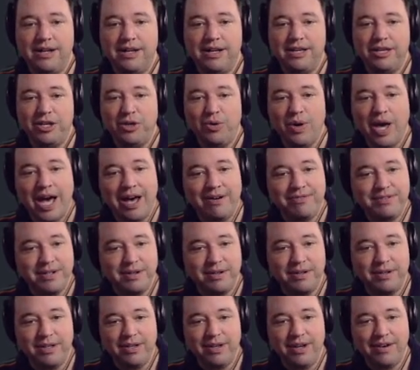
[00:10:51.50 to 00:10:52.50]
you have
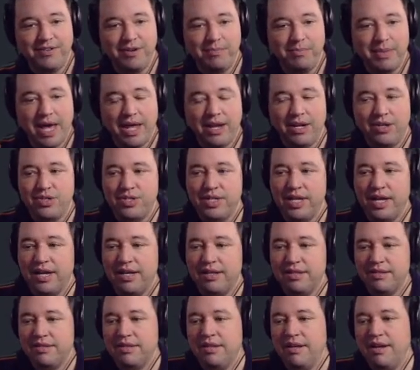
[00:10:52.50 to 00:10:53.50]
to manage
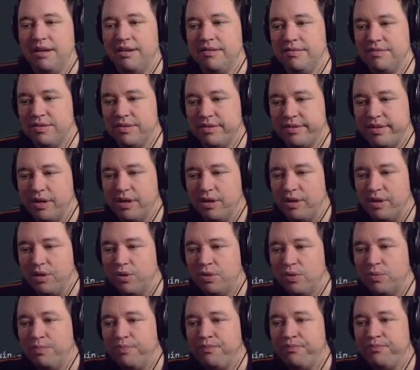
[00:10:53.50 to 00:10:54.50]
that.
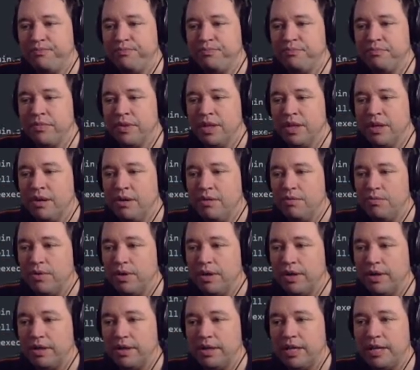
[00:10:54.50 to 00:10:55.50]
So
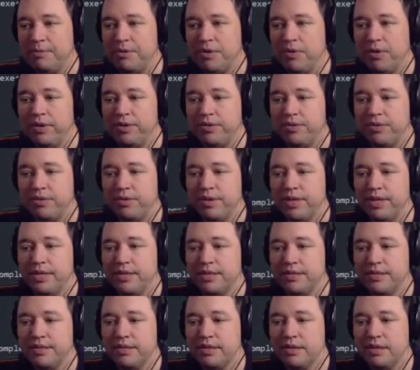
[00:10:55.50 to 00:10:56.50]
we're going to keep going through
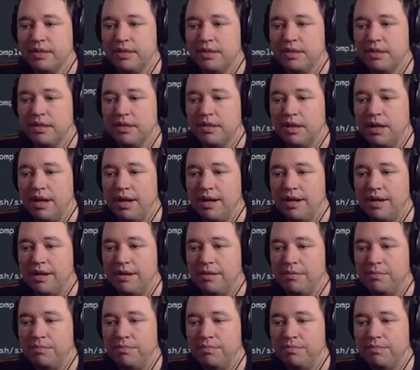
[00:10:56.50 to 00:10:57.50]
this.
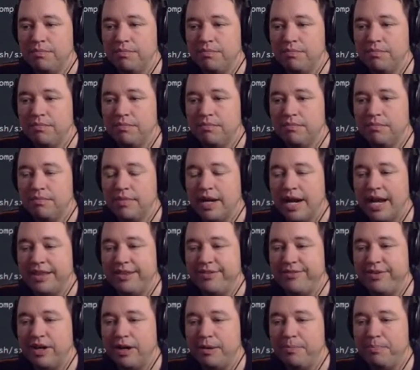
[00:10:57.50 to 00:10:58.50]
At
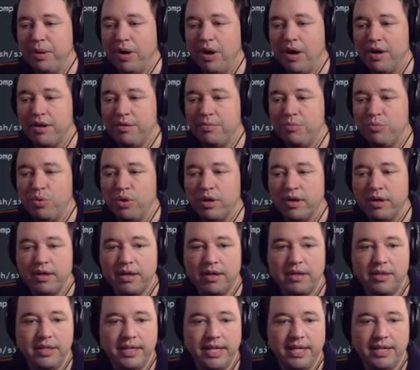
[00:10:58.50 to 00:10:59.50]
the very bottom, we're going to
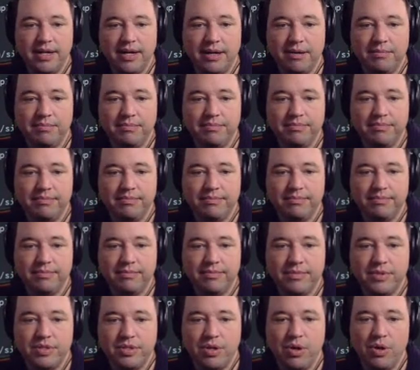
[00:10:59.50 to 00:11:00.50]
clean up.
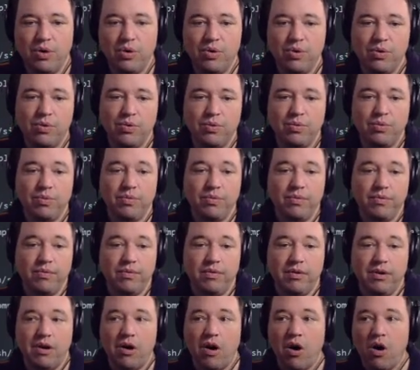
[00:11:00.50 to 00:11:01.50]
So
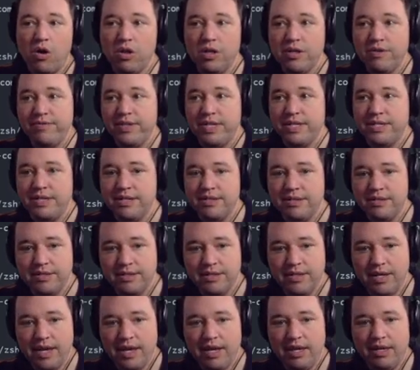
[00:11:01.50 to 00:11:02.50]
all of this
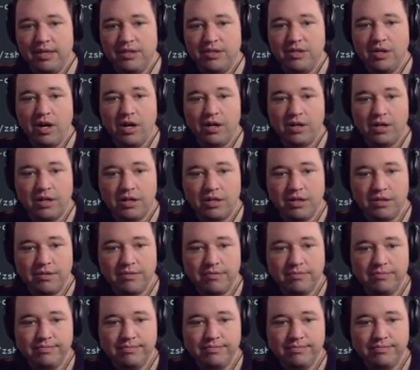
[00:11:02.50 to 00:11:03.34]
is a Docker.